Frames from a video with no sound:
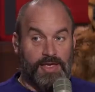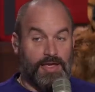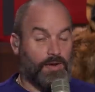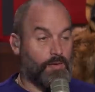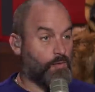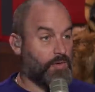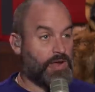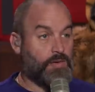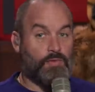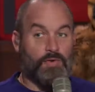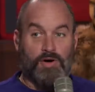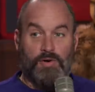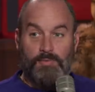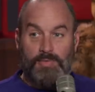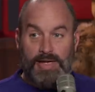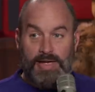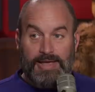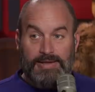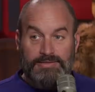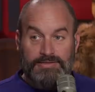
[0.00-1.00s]
and we wore
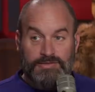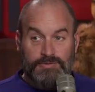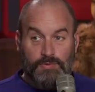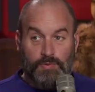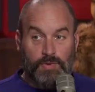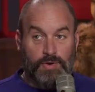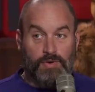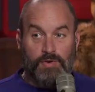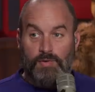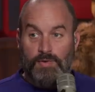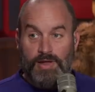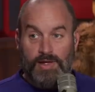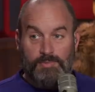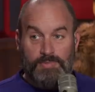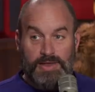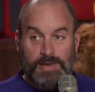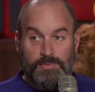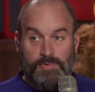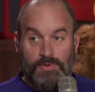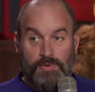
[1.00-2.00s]
masks when we were
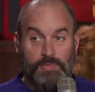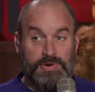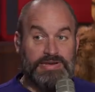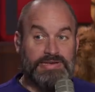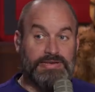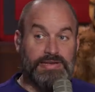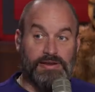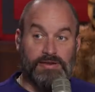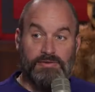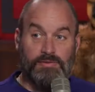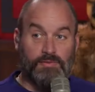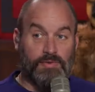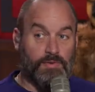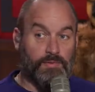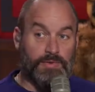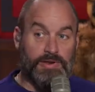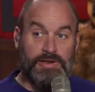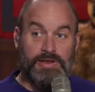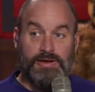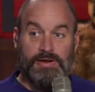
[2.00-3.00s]
around people and we didn't
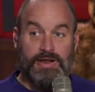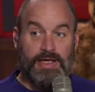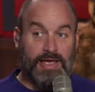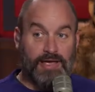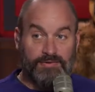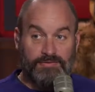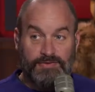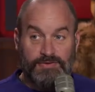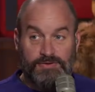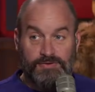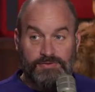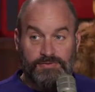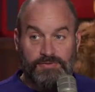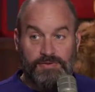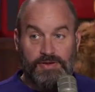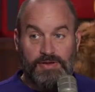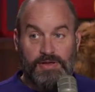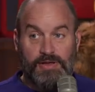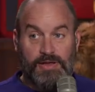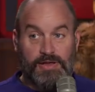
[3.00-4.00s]
when we didn't have to.
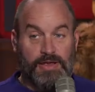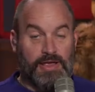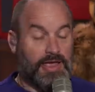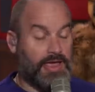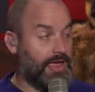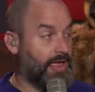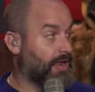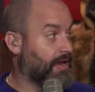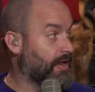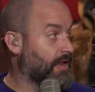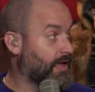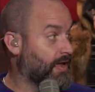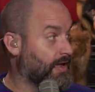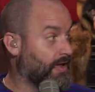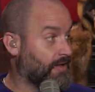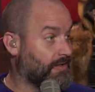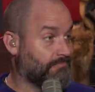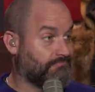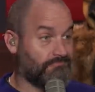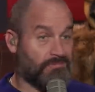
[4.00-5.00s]
And
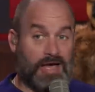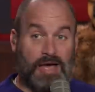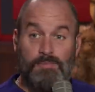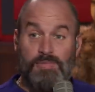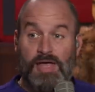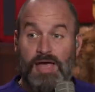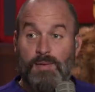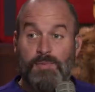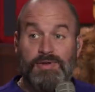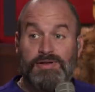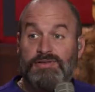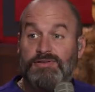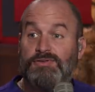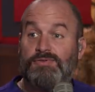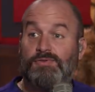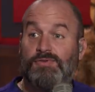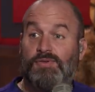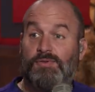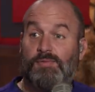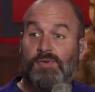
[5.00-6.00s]
uh, I'm coming to
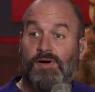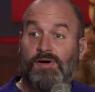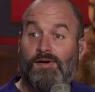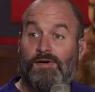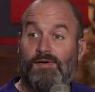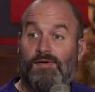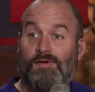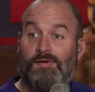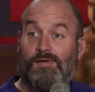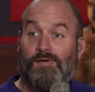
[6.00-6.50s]
school tomorrow,